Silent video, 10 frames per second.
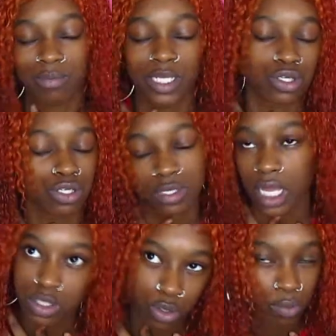make sure you stay
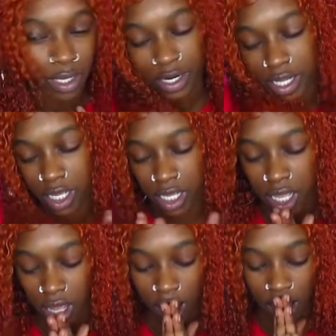tuned.
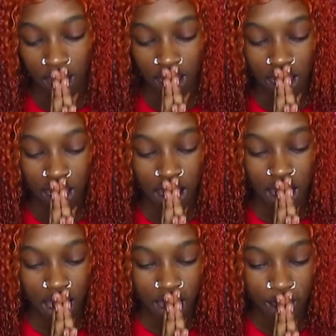
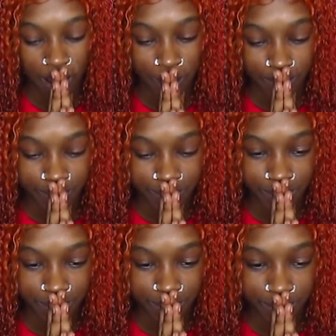Um,
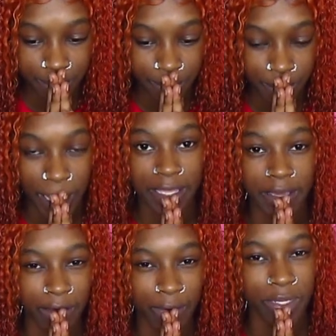and
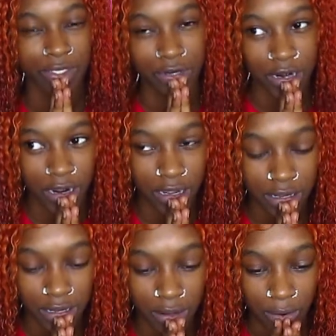yeah, we on the grind,
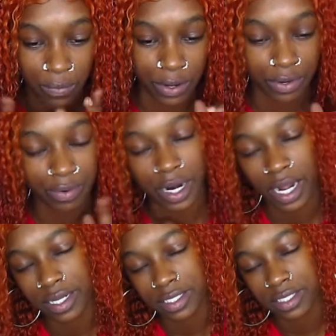we on the
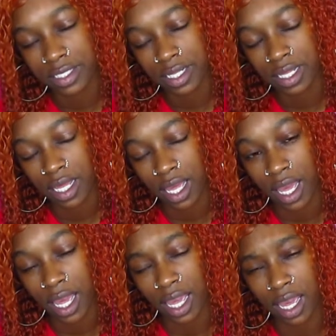rise,
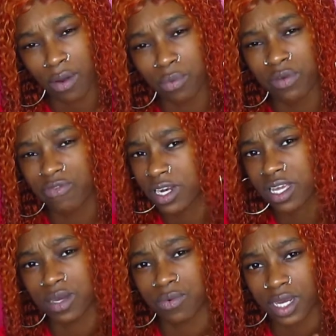and we
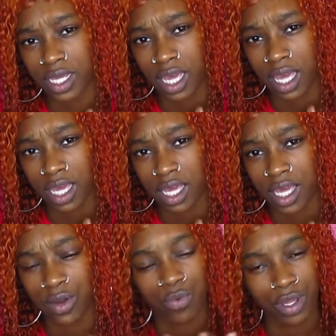finna hit one K.
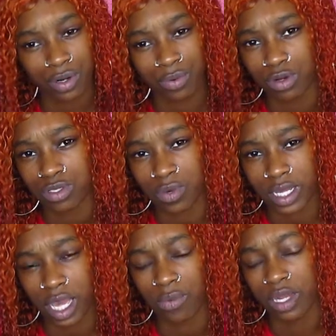We on the road to one
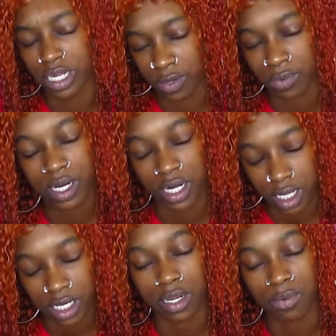K. We're gonna we're gonna
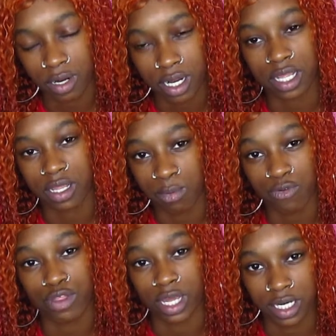get there. We're gonna get there
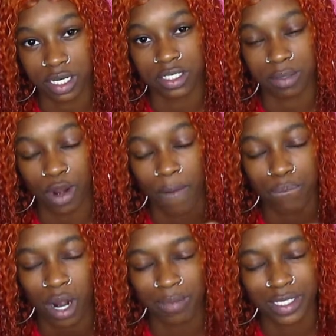before the end of December. I
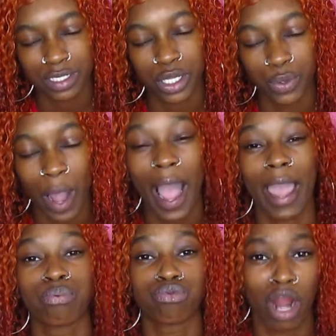promise you.
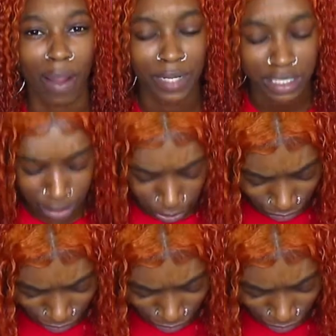I promise you.